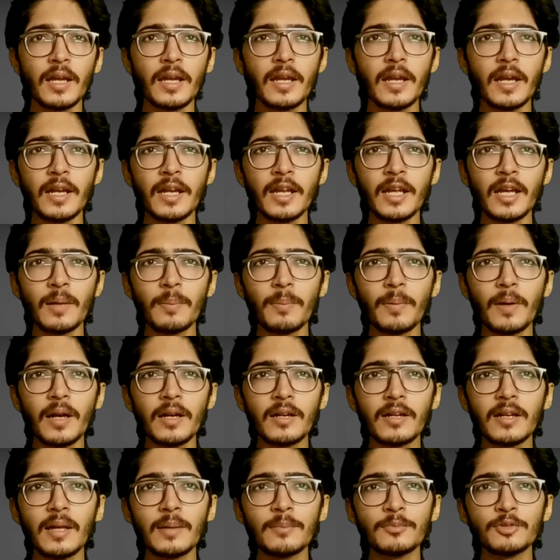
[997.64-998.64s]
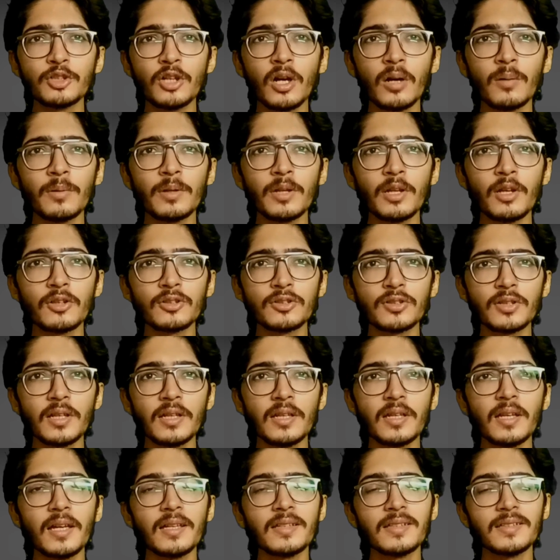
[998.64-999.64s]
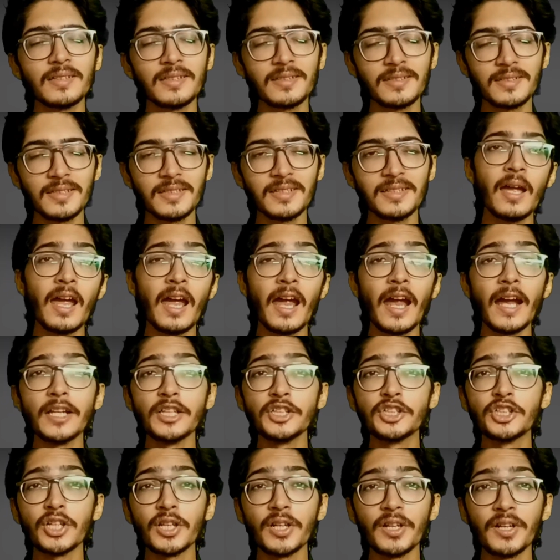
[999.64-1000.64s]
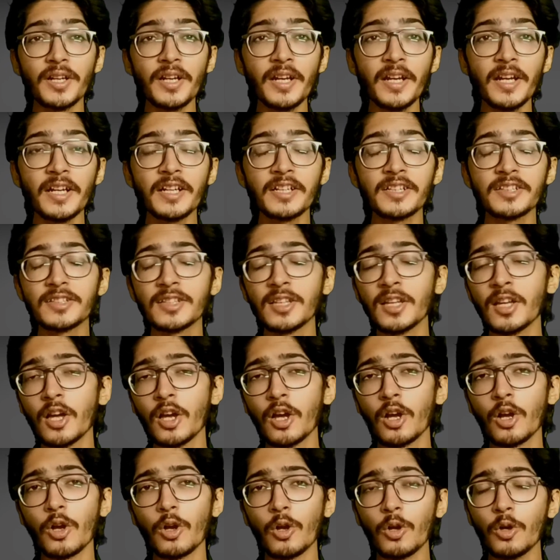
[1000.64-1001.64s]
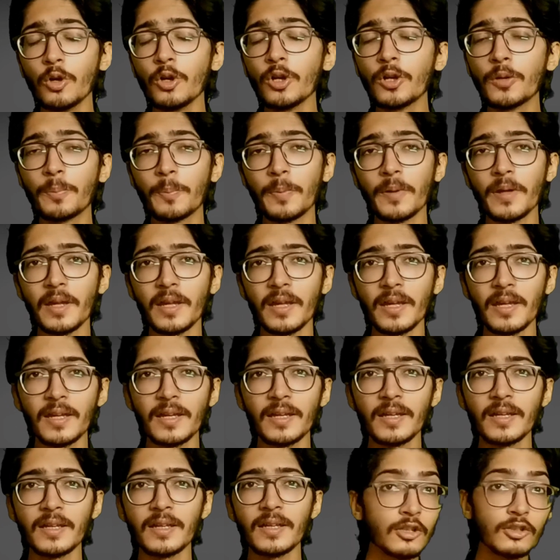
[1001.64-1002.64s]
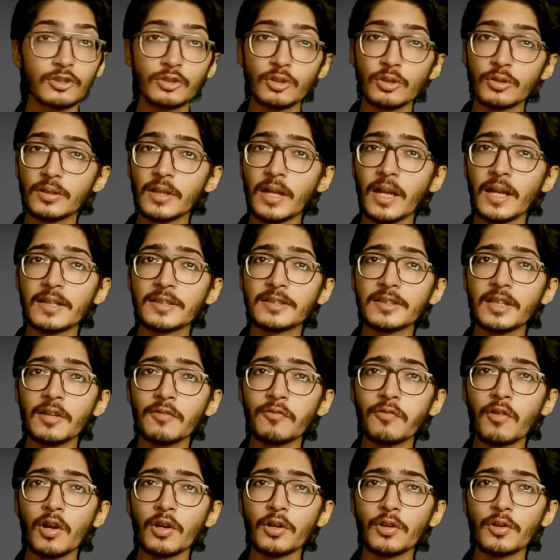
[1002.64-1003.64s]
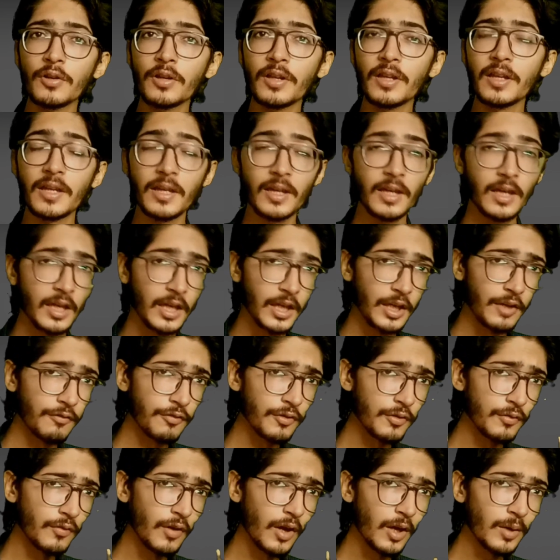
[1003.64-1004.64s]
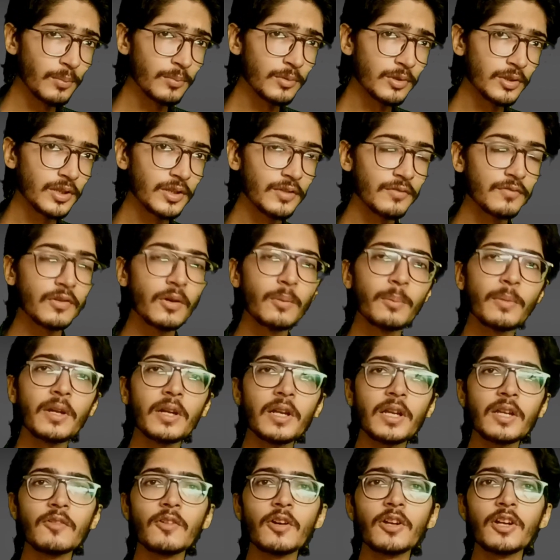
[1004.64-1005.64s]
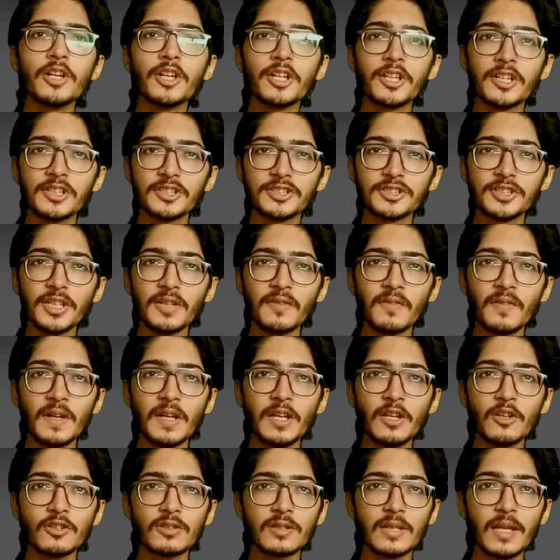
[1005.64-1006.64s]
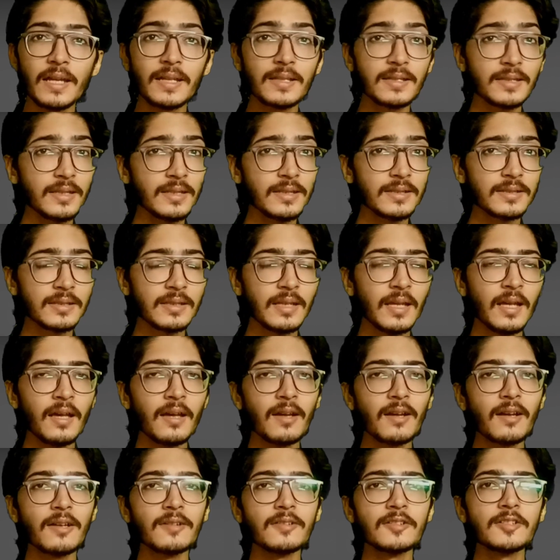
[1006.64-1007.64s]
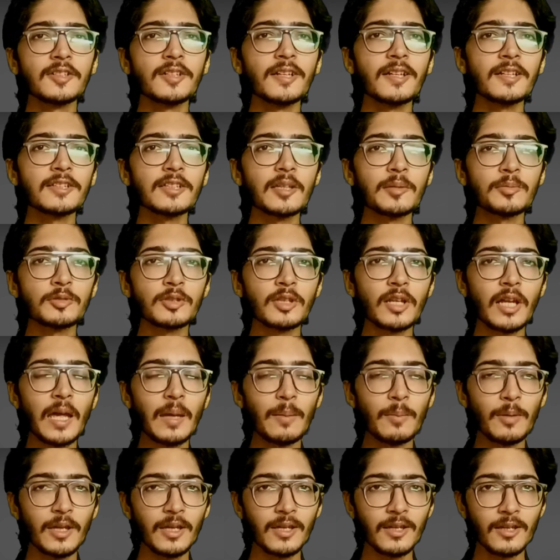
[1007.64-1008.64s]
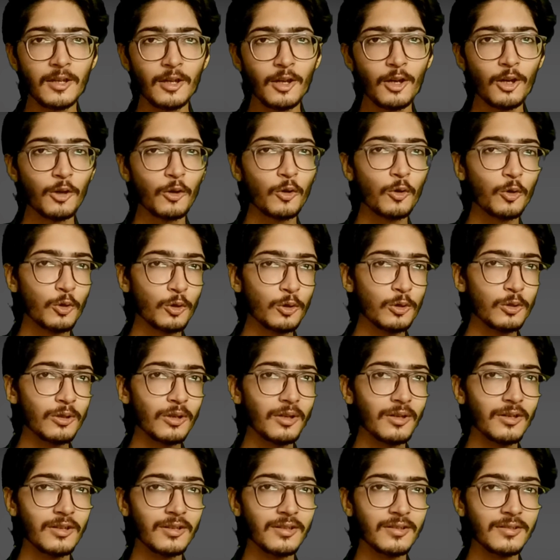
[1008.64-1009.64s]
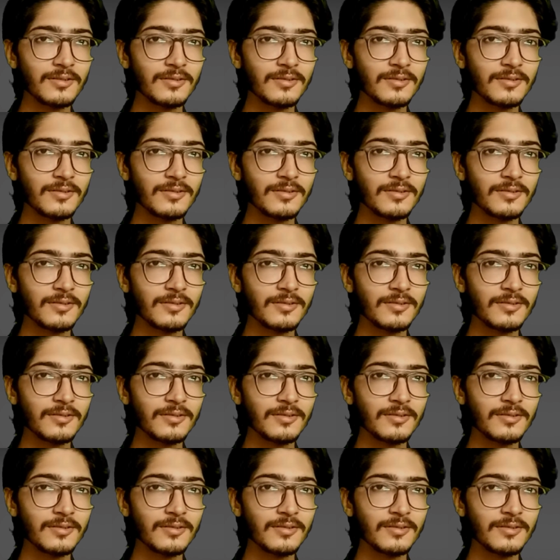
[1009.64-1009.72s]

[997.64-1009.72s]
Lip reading: Getting a part-time job in Australia is easy and generates good pay. So that's it for today. If you want more informative or interesting videos like this, consider subscribing Gururo.